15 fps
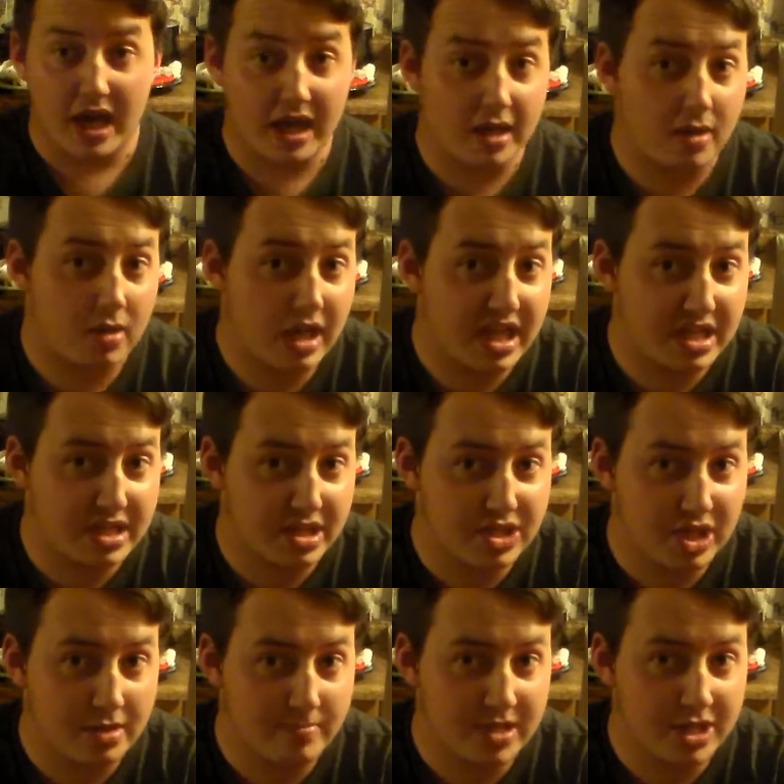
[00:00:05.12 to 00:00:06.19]
Hello, ladies and
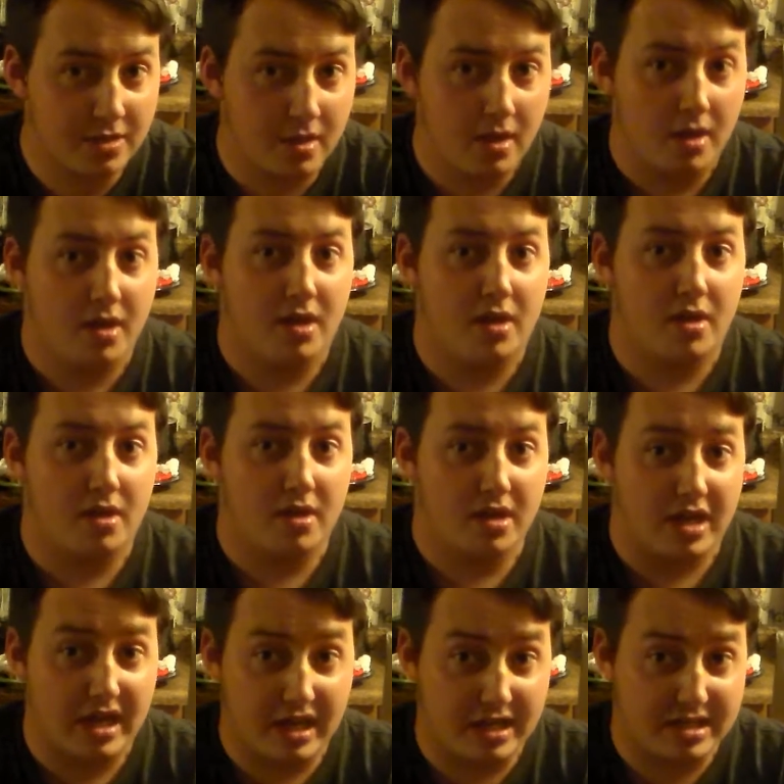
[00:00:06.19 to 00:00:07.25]
gentlemen.
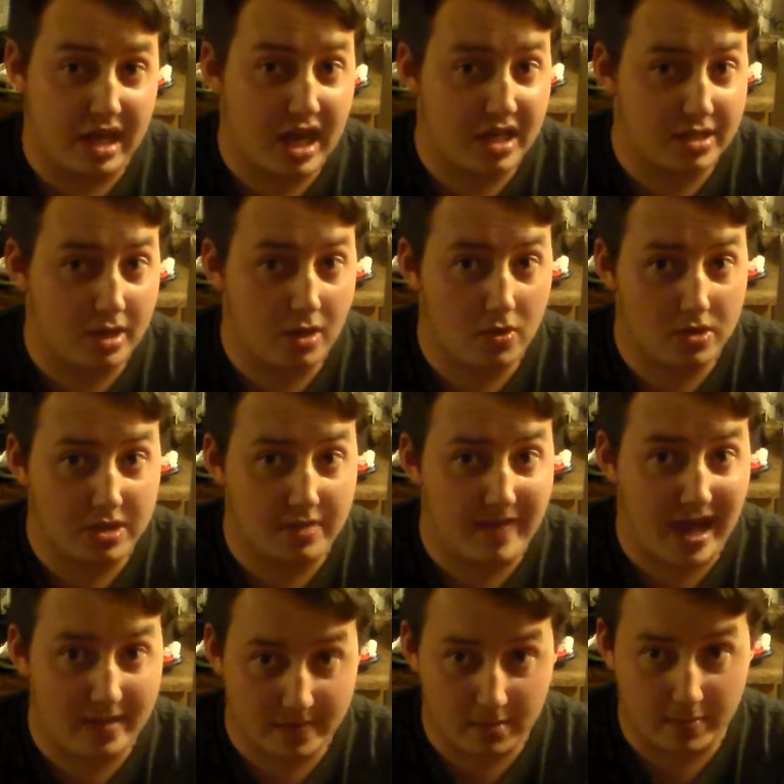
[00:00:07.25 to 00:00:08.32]
It is I, the host of
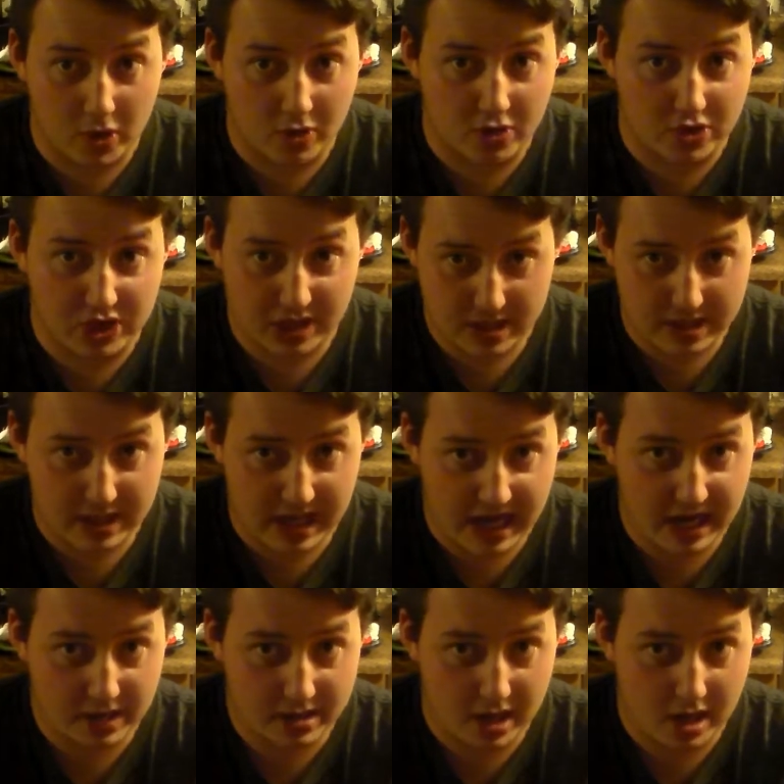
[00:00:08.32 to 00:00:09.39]
Afterburn, Justin
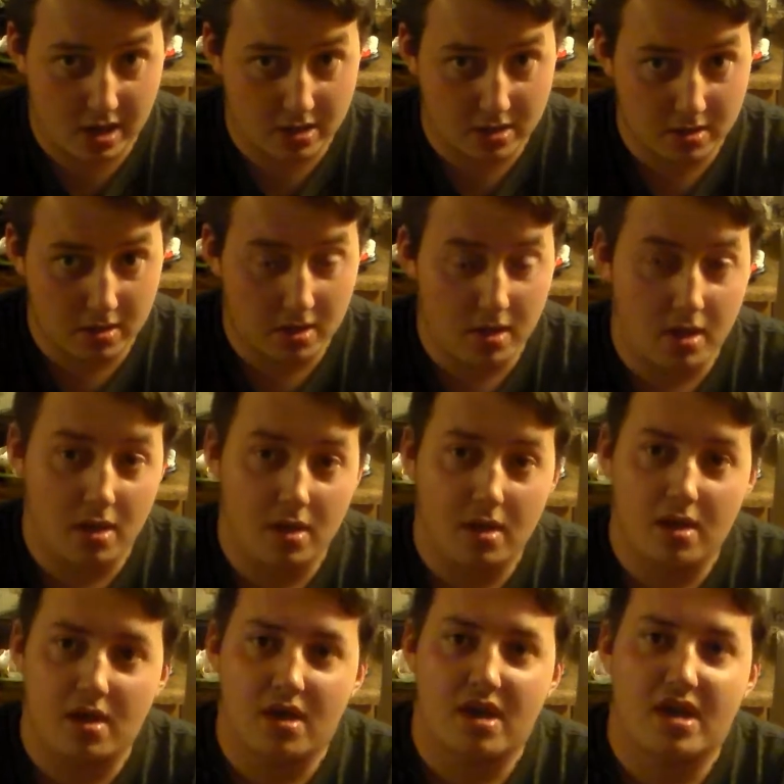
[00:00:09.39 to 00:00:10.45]
Hancock.
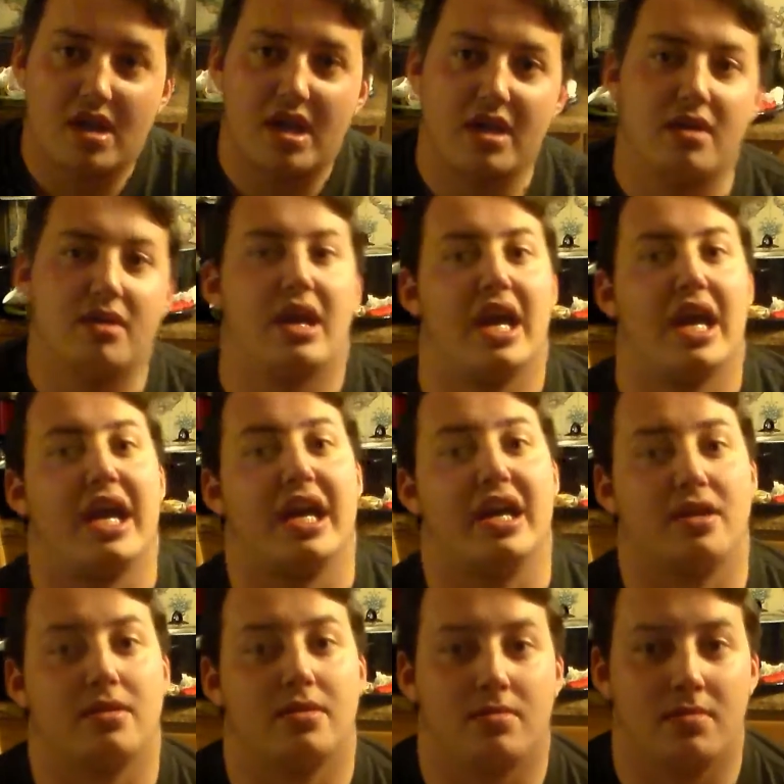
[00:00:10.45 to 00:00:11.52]

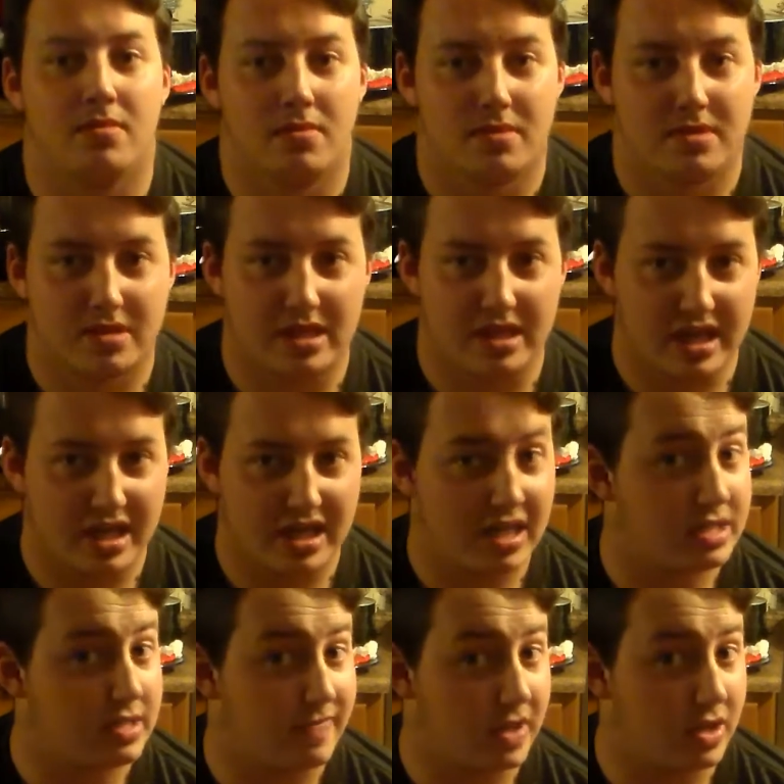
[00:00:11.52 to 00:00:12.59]
And today
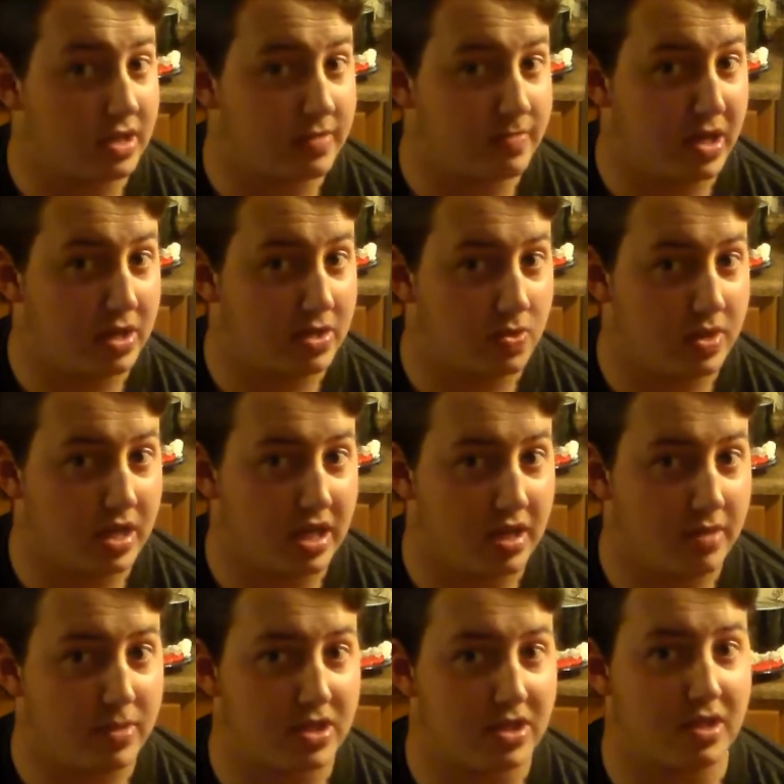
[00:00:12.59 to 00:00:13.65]
is a very special
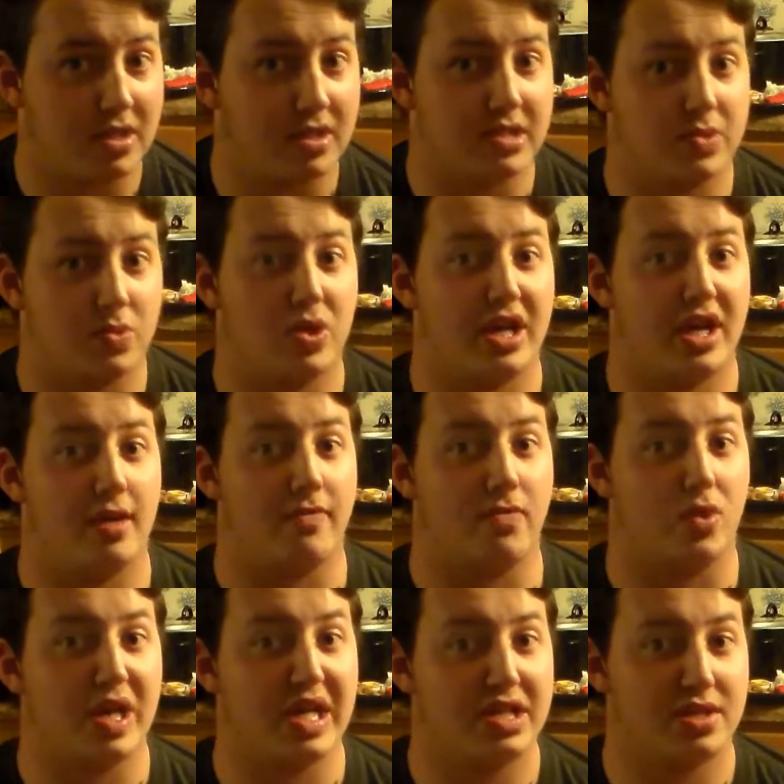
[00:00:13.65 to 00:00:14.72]
day because we have
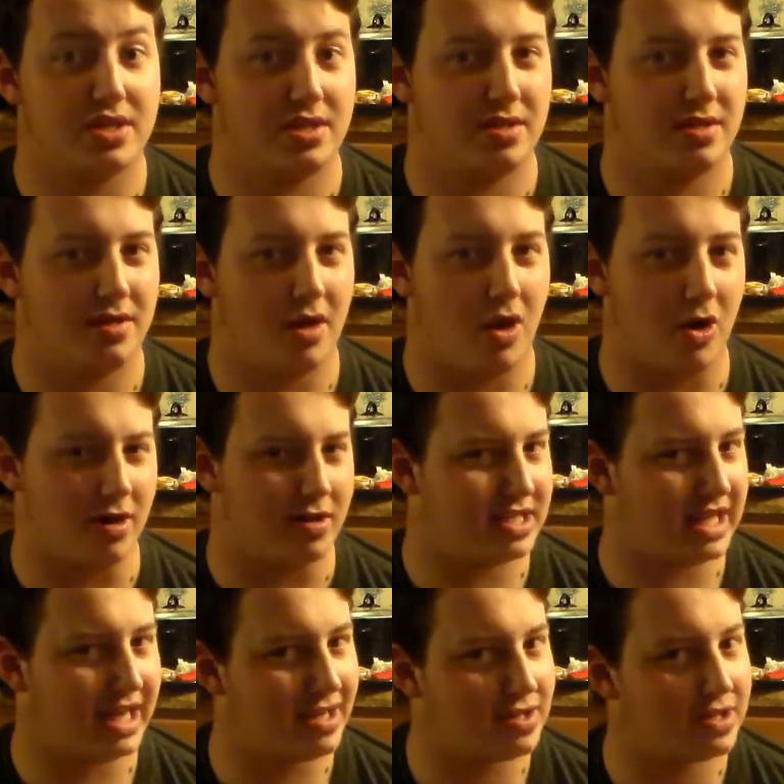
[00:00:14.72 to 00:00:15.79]
reached our
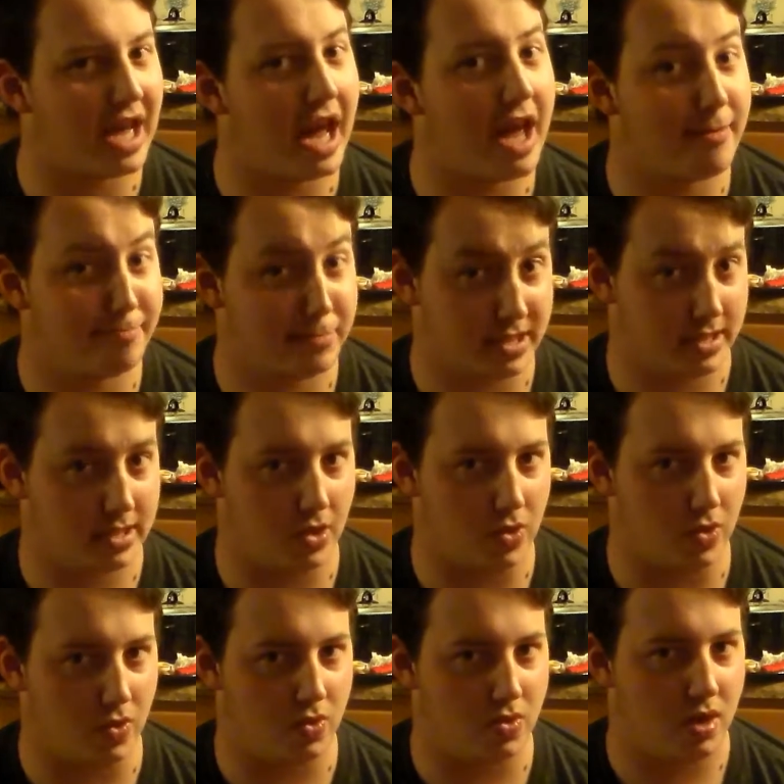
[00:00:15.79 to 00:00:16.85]
10th
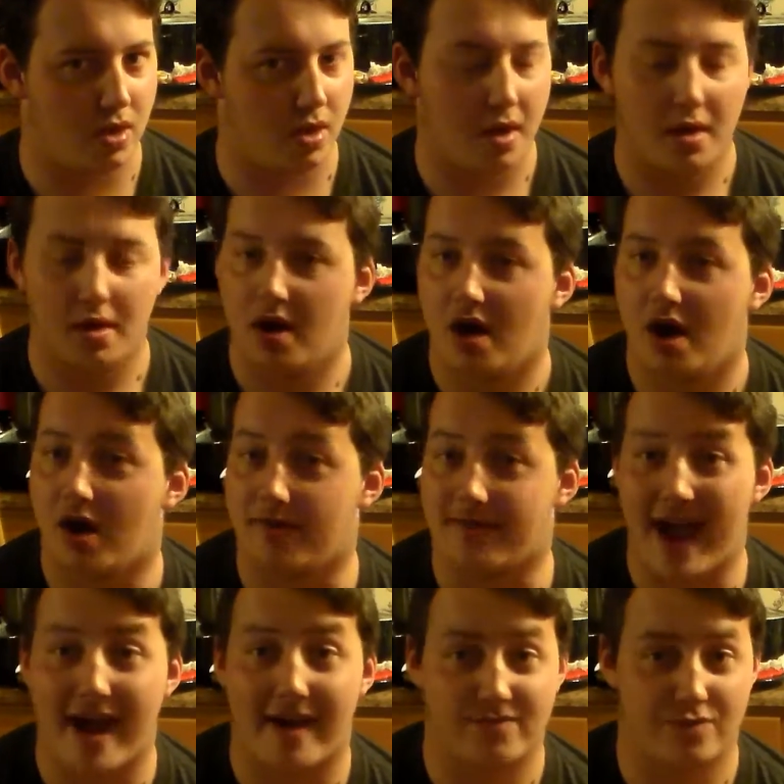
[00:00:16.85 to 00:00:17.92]
episode of
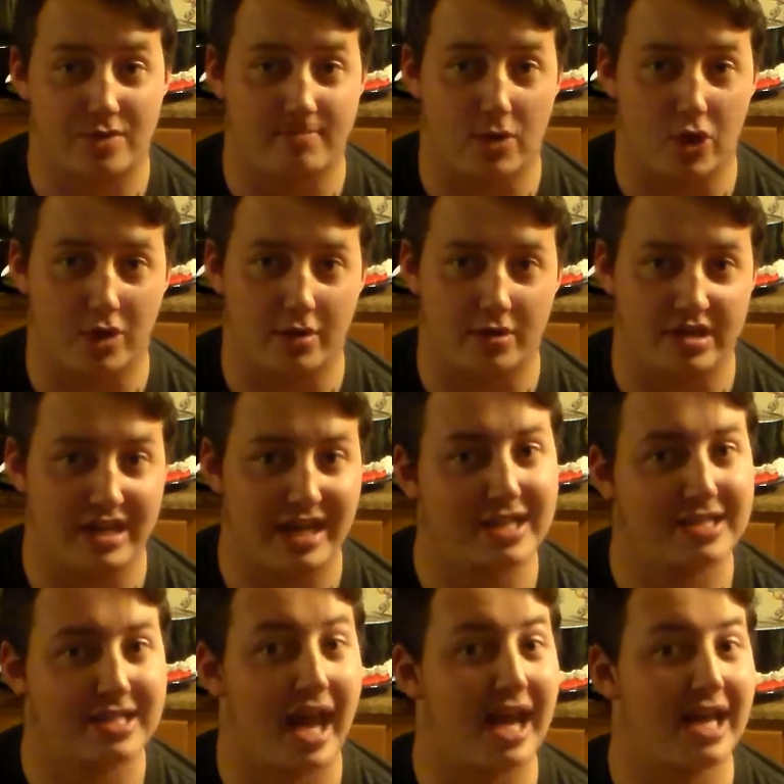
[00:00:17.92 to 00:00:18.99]
Afterburn.
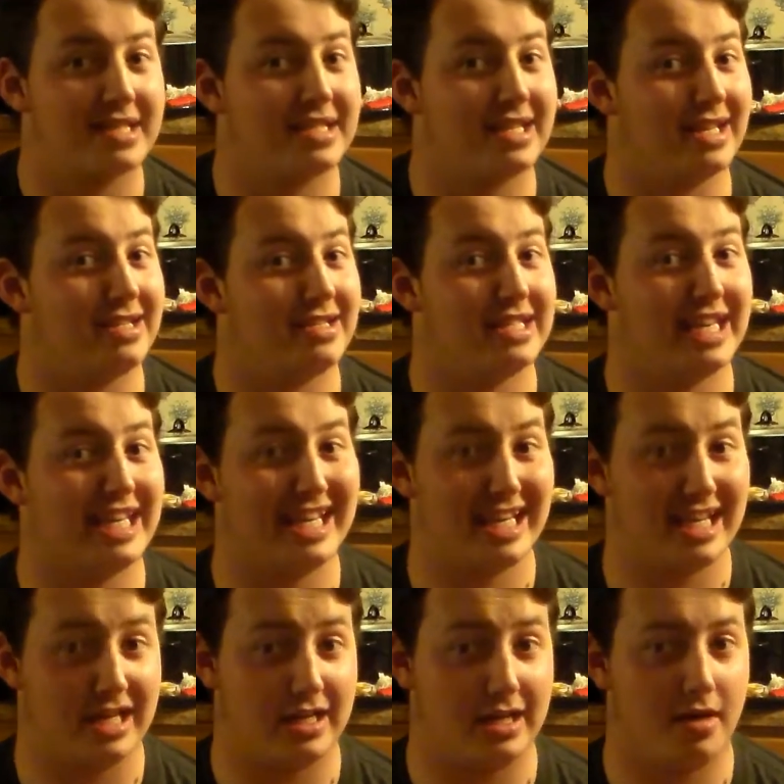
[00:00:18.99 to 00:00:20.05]
Yes, I said
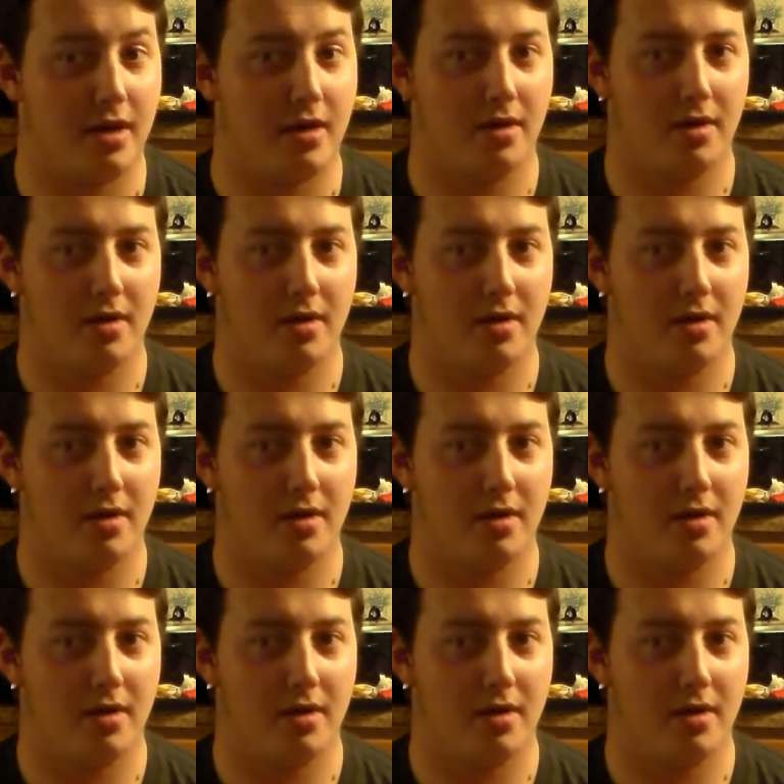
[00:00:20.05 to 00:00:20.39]
10,